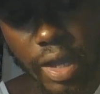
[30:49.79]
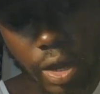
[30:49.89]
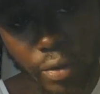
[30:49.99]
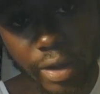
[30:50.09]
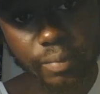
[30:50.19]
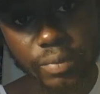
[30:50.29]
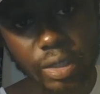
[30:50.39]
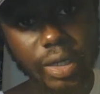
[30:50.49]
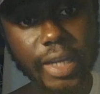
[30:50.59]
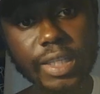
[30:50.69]
Alright?
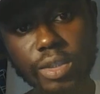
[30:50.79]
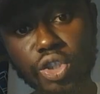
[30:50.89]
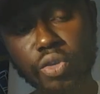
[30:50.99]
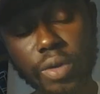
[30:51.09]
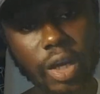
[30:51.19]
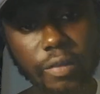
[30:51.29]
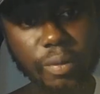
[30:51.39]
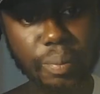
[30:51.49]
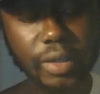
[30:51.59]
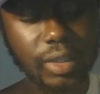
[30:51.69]
The lady is a genuinely
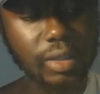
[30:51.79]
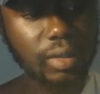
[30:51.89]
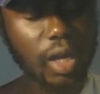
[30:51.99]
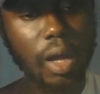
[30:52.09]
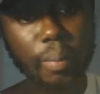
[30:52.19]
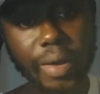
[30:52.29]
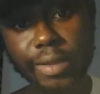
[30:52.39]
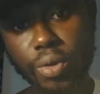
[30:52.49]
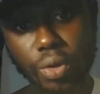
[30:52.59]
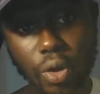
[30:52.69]
loving person. But I
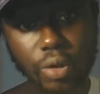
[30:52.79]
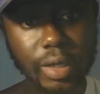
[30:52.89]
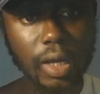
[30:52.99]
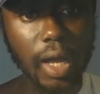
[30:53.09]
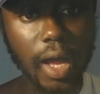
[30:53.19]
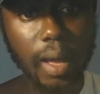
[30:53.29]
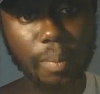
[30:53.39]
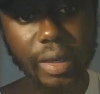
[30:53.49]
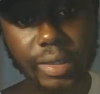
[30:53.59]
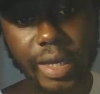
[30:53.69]
do know
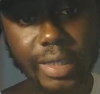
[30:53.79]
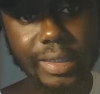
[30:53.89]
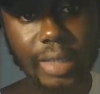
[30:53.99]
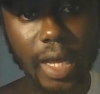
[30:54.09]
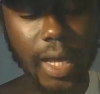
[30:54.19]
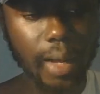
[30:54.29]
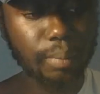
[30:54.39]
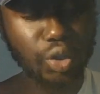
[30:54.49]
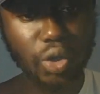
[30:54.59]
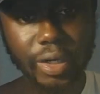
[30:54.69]

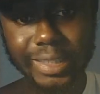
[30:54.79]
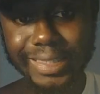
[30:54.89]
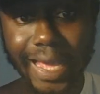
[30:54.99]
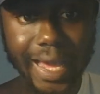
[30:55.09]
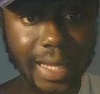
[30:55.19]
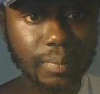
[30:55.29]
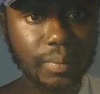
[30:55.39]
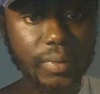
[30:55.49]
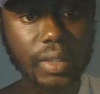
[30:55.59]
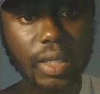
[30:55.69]
MCNAIR's, Jordan's dad
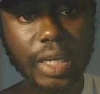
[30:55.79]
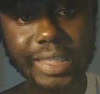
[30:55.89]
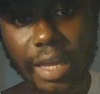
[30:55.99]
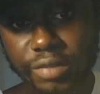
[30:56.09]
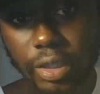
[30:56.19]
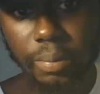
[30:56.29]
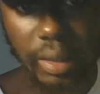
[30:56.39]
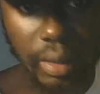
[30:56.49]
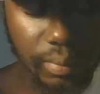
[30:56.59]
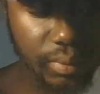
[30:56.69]
is after the money.